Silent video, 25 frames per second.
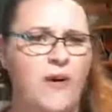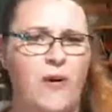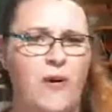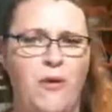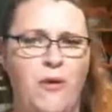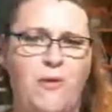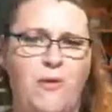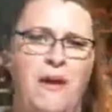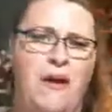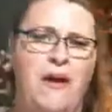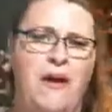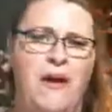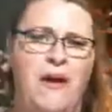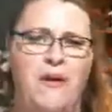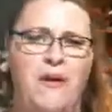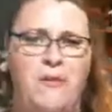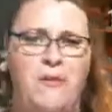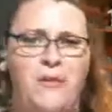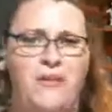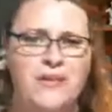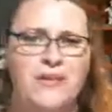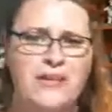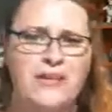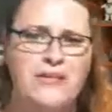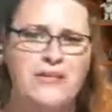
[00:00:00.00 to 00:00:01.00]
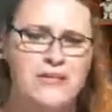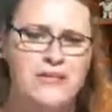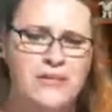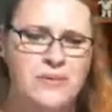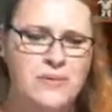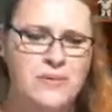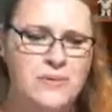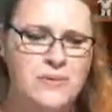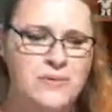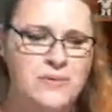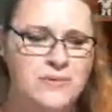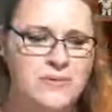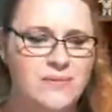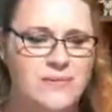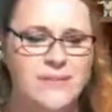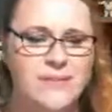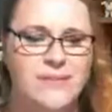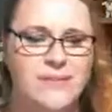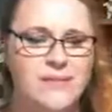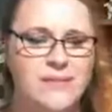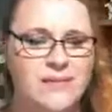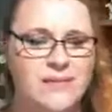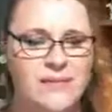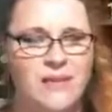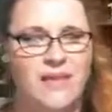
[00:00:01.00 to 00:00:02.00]
"Oh my God, what did I do?"
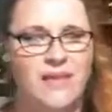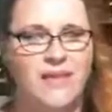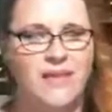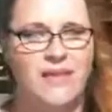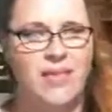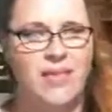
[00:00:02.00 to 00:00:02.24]
Like, no.